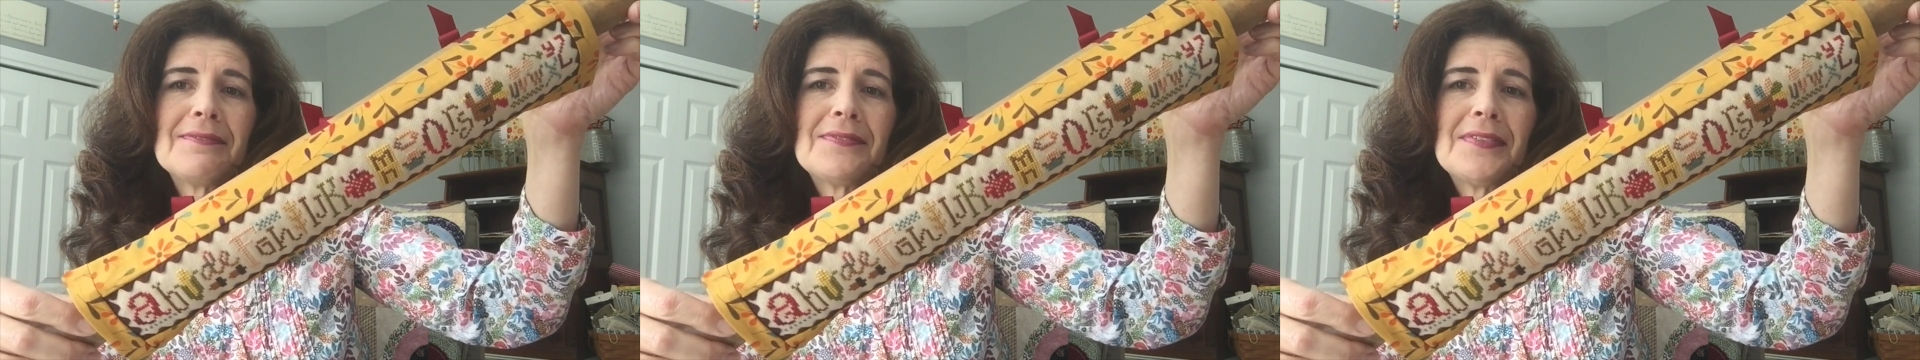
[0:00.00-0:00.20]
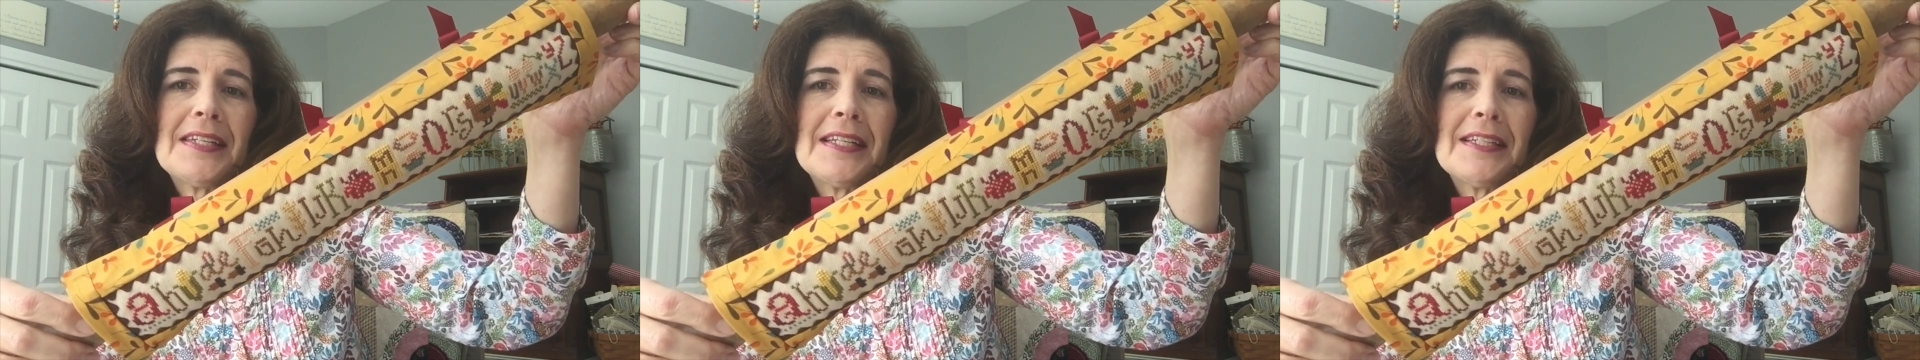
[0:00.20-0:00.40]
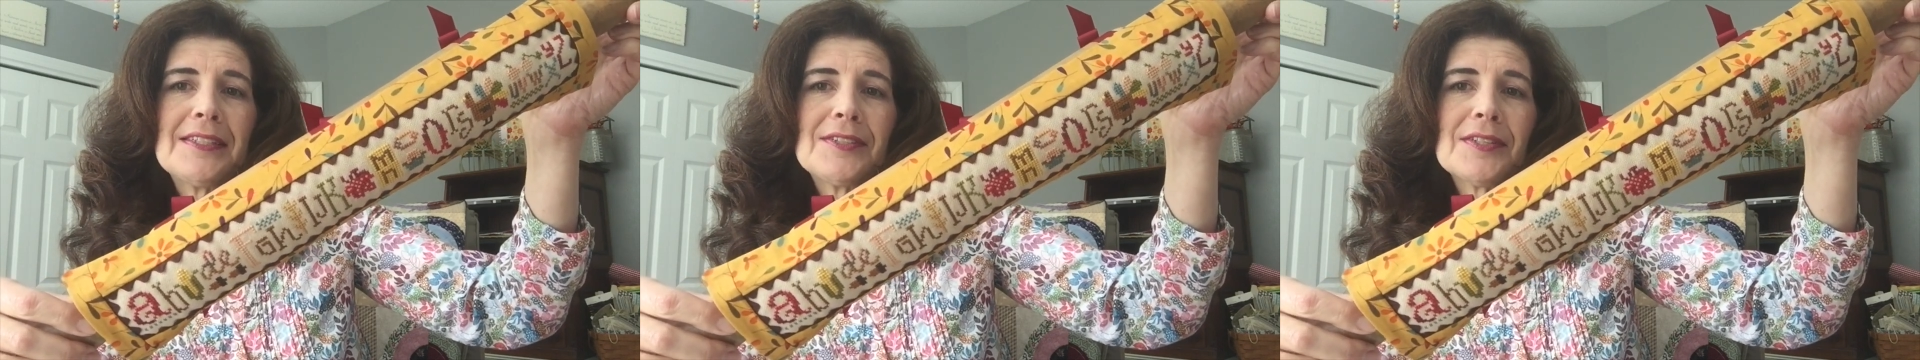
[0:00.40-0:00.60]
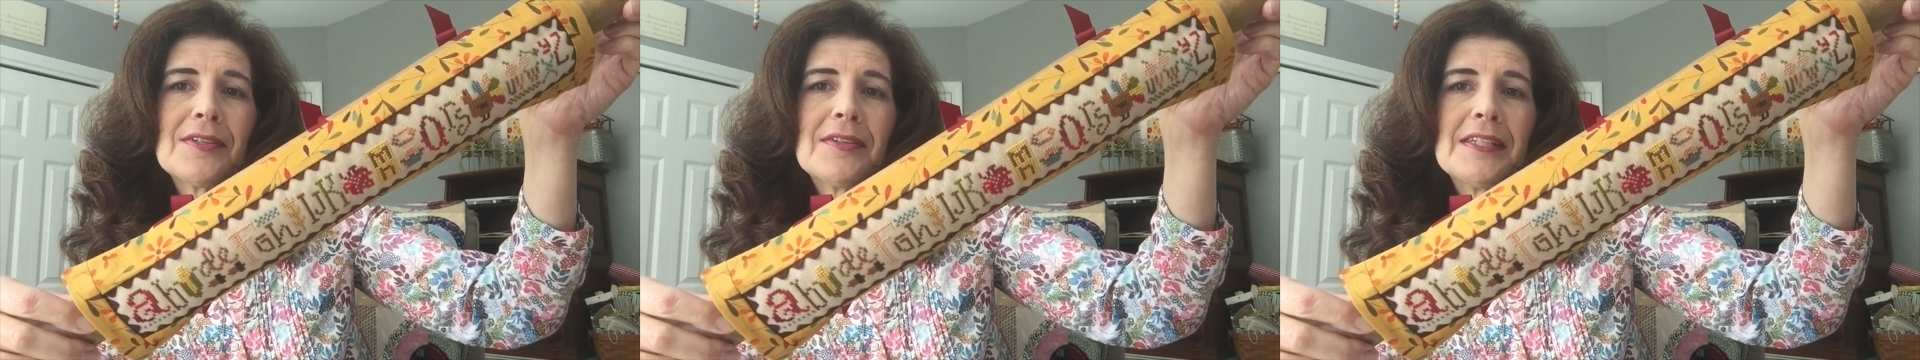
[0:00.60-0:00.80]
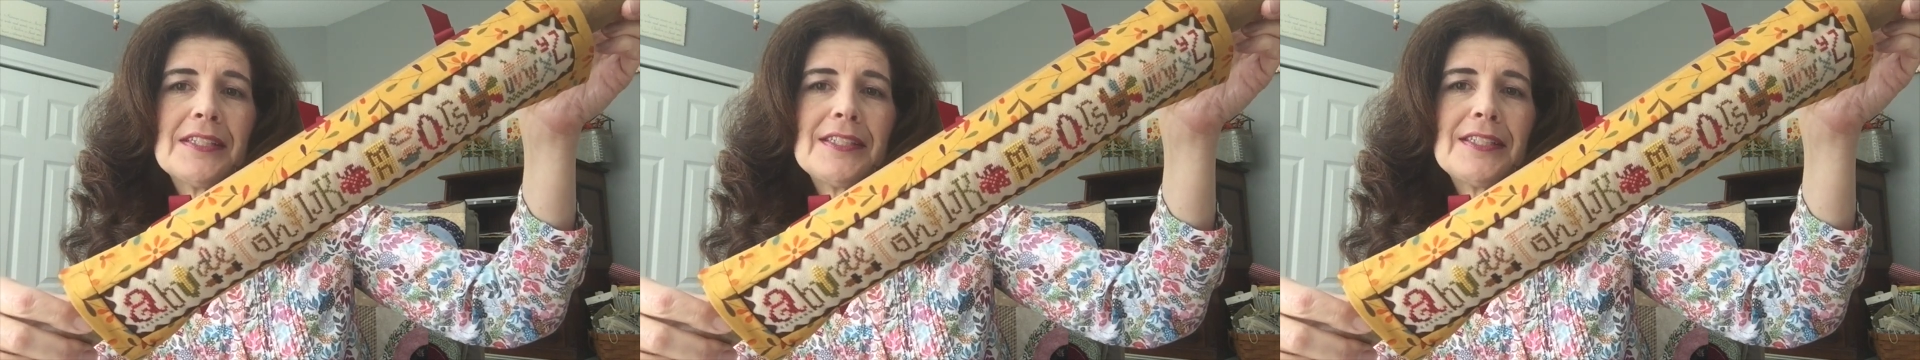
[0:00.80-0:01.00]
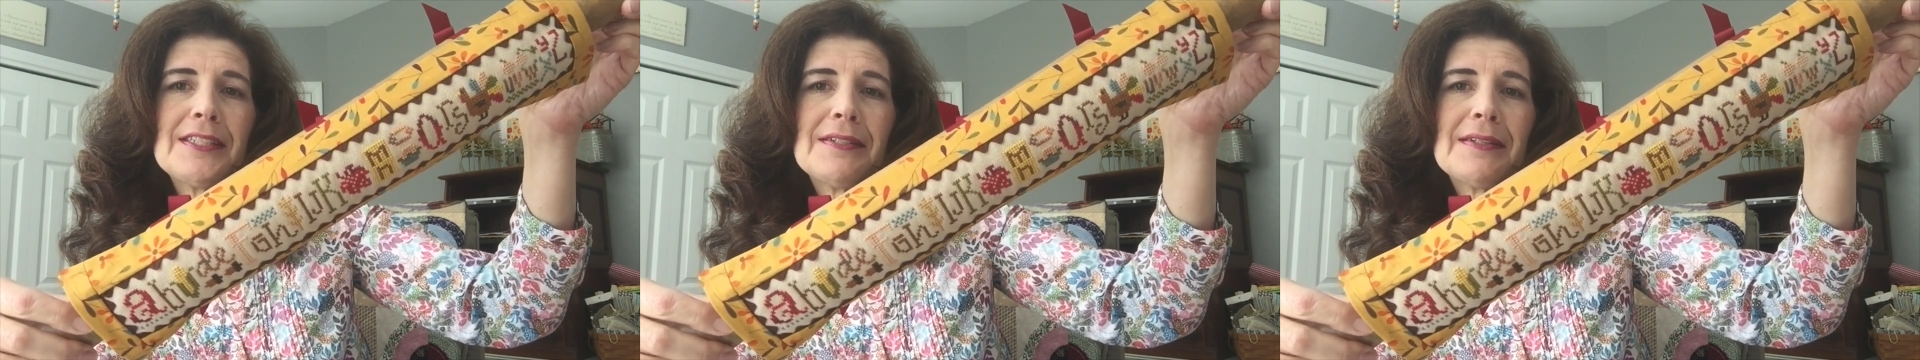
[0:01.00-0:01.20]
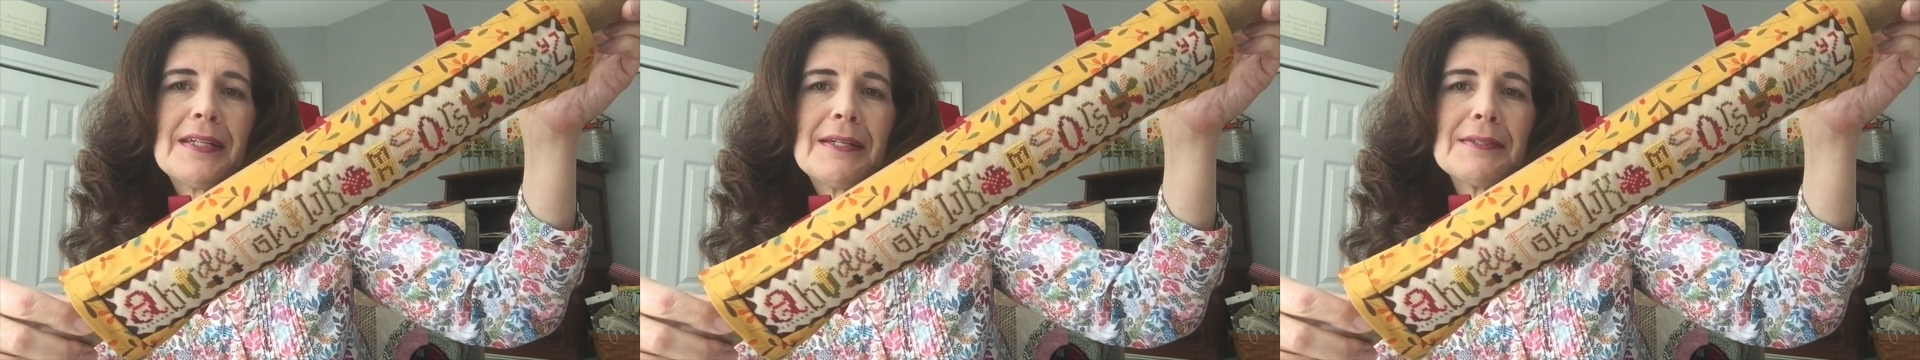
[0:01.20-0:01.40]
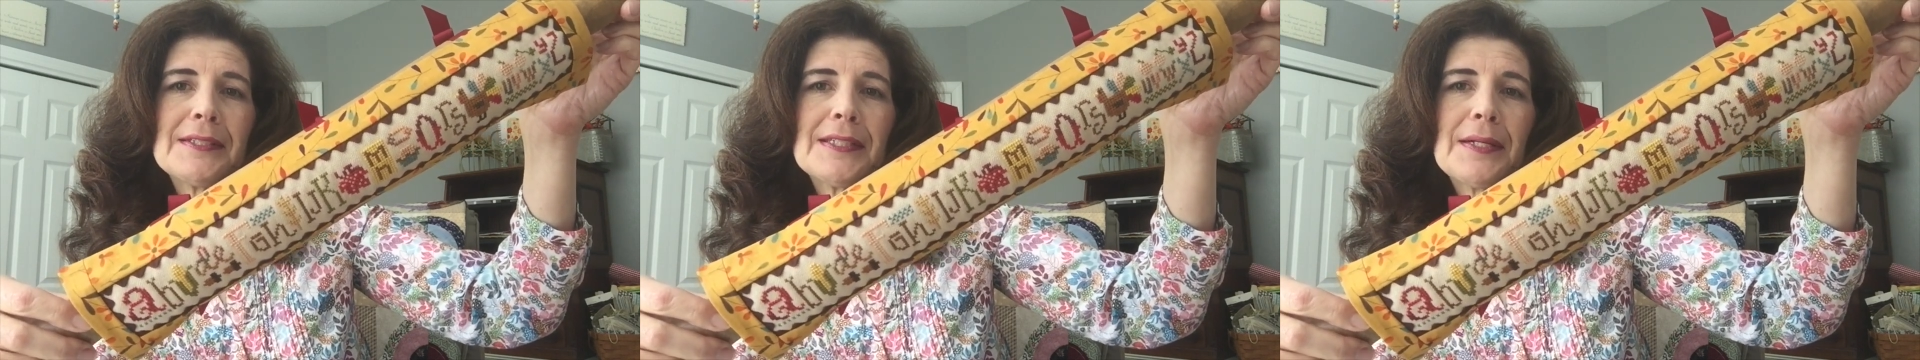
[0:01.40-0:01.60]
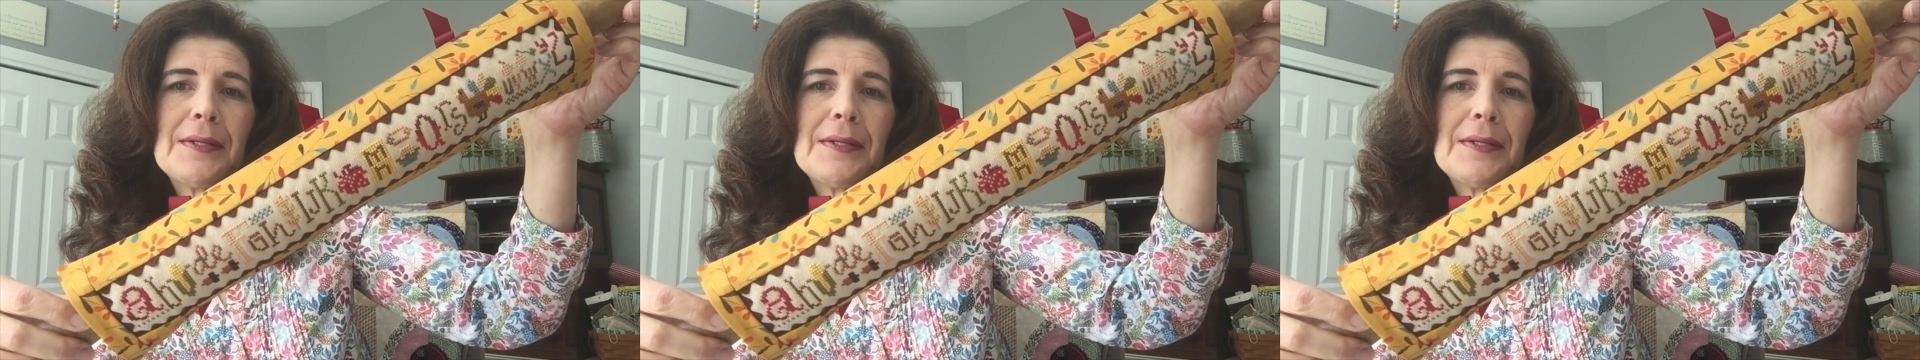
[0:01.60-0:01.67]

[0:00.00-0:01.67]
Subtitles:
finish on too, and I'll show